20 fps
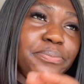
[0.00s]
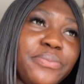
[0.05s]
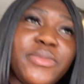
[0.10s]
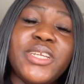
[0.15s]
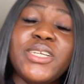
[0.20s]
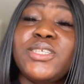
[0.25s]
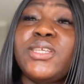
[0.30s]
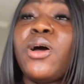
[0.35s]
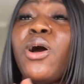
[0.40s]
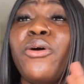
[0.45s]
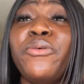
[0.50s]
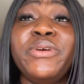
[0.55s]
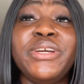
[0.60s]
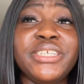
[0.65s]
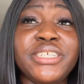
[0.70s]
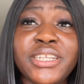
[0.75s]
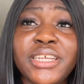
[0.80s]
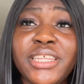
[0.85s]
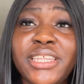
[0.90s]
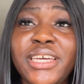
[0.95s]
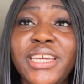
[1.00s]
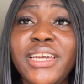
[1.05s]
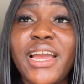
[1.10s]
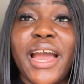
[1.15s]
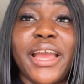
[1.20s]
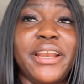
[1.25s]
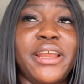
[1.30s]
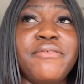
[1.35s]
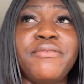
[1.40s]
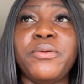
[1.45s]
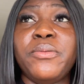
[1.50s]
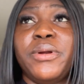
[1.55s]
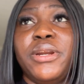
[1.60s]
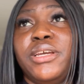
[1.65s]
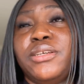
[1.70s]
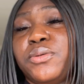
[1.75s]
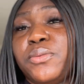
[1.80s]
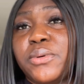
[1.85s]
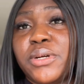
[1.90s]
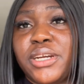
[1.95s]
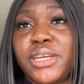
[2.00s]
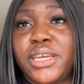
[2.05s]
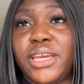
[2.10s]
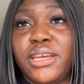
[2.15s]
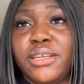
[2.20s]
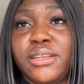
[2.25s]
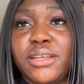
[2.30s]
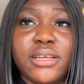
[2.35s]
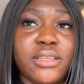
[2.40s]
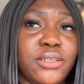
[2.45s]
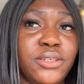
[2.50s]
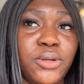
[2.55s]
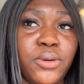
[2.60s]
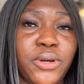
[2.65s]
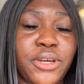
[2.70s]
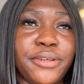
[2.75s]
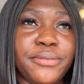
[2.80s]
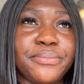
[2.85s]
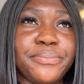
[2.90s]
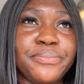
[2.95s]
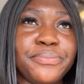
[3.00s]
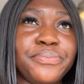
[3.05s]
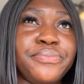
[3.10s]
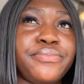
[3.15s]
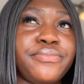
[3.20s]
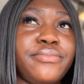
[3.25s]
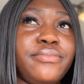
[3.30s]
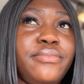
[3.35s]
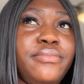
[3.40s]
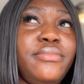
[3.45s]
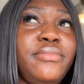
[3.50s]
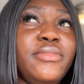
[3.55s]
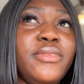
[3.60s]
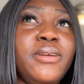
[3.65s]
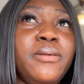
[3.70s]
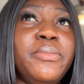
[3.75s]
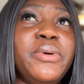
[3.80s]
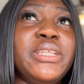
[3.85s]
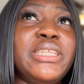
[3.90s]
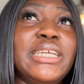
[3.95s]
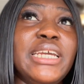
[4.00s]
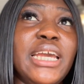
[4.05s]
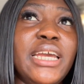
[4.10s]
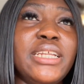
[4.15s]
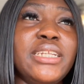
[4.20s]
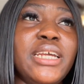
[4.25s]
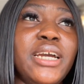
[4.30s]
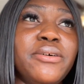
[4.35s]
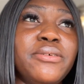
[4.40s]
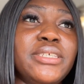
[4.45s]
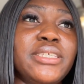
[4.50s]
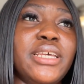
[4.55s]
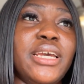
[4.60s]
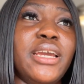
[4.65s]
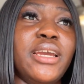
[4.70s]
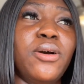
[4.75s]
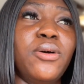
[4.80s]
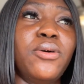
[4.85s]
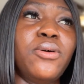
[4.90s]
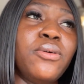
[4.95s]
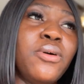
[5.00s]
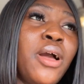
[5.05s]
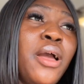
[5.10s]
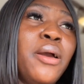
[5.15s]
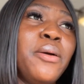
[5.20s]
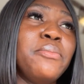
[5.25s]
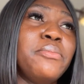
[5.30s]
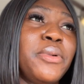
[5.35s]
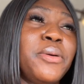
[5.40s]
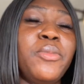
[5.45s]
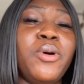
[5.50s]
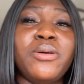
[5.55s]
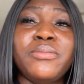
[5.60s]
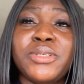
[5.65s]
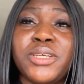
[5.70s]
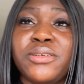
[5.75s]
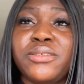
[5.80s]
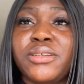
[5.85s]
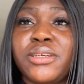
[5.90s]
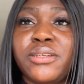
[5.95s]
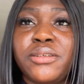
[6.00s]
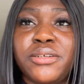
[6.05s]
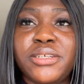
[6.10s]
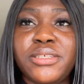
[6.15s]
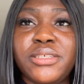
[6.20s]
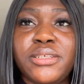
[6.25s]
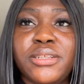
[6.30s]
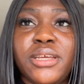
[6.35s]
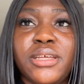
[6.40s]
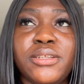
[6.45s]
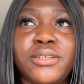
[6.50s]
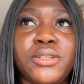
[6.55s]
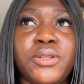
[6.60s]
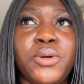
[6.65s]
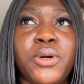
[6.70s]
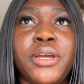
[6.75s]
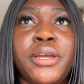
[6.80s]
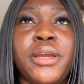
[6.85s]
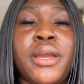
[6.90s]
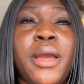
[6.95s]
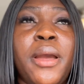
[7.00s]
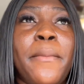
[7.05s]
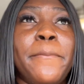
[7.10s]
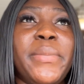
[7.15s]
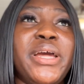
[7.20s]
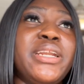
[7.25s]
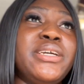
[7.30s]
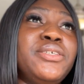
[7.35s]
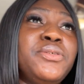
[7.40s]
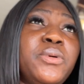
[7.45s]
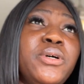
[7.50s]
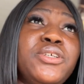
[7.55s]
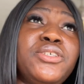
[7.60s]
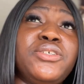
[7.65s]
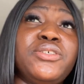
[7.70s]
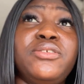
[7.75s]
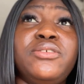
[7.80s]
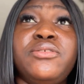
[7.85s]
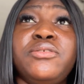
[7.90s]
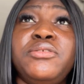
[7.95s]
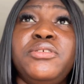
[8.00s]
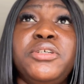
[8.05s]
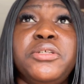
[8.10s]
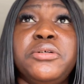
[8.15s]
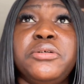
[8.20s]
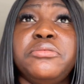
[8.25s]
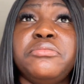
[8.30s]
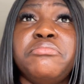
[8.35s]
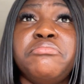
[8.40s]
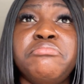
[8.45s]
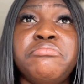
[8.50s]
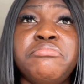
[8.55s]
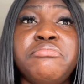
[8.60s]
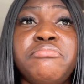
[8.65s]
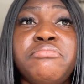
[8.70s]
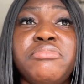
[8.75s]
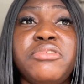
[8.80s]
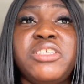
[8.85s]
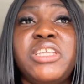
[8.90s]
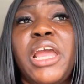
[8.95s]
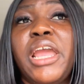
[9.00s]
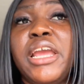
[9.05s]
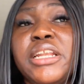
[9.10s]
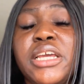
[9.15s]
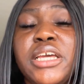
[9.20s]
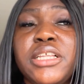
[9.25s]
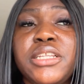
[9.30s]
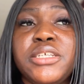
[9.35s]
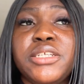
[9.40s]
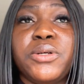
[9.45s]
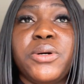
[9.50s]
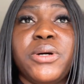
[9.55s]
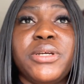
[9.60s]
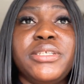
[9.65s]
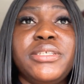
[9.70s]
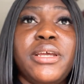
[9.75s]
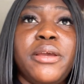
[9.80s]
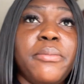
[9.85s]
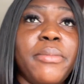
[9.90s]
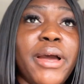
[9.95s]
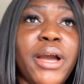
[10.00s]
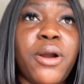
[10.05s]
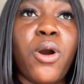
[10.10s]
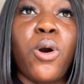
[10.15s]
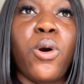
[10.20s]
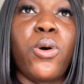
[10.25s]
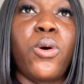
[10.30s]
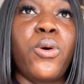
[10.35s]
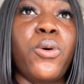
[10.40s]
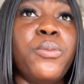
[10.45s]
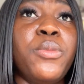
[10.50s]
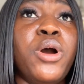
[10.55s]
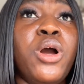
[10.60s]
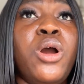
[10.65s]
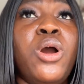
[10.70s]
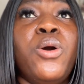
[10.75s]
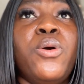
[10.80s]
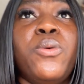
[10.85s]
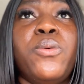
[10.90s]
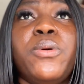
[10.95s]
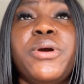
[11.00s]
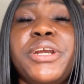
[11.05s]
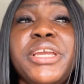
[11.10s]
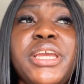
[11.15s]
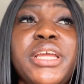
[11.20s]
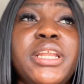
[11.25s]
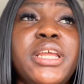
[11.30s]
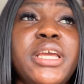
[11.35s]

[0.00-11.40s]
so originally I never wanted to work in Illinois. But then I was like, oh, my mom's also a nurse in Illinois. Might as well just, stay in Illinois, stay back home, work in